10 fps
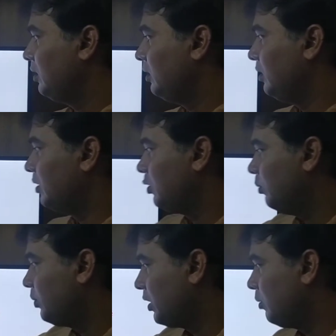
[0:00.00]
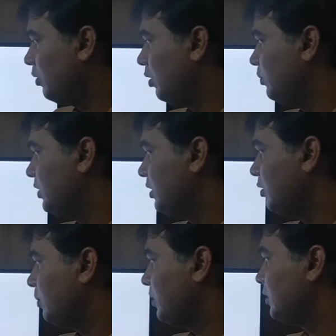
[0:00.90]
then comparable object
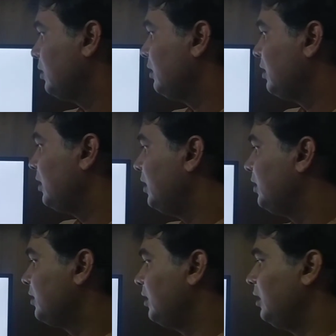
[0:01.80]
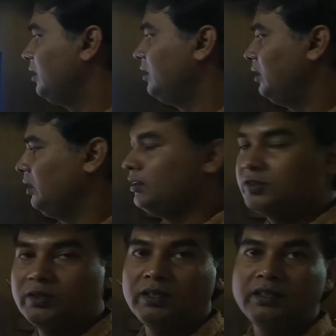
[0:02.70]
or person, kings in India.
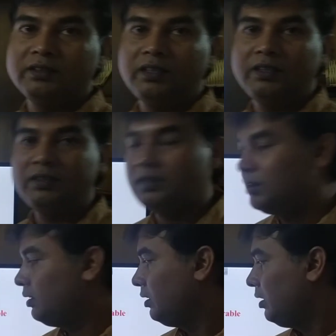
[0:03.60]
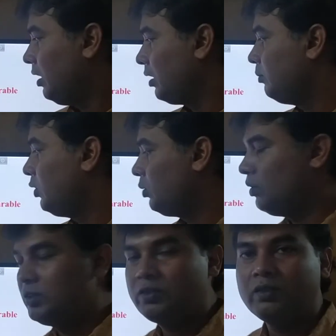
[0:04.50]
So, the answer is Akbar
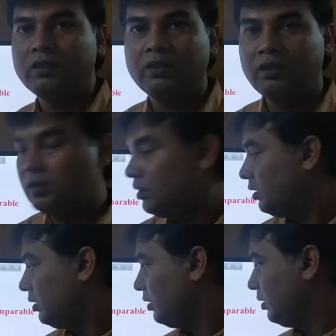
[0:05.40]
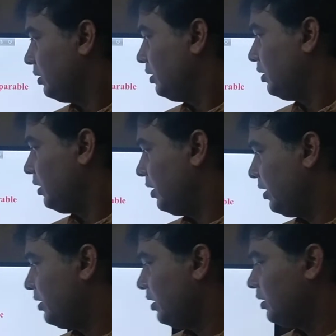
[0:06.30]
was
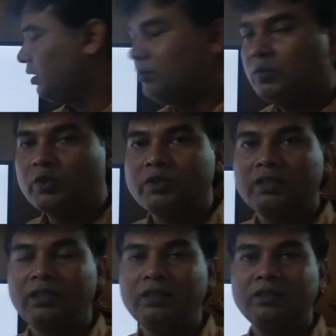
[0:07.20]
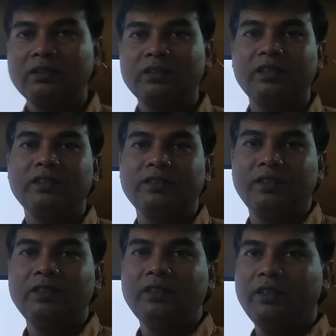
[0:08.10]
greater than most other kings
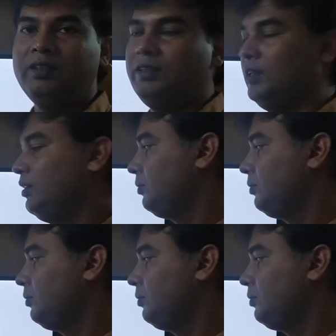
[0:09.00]
in India.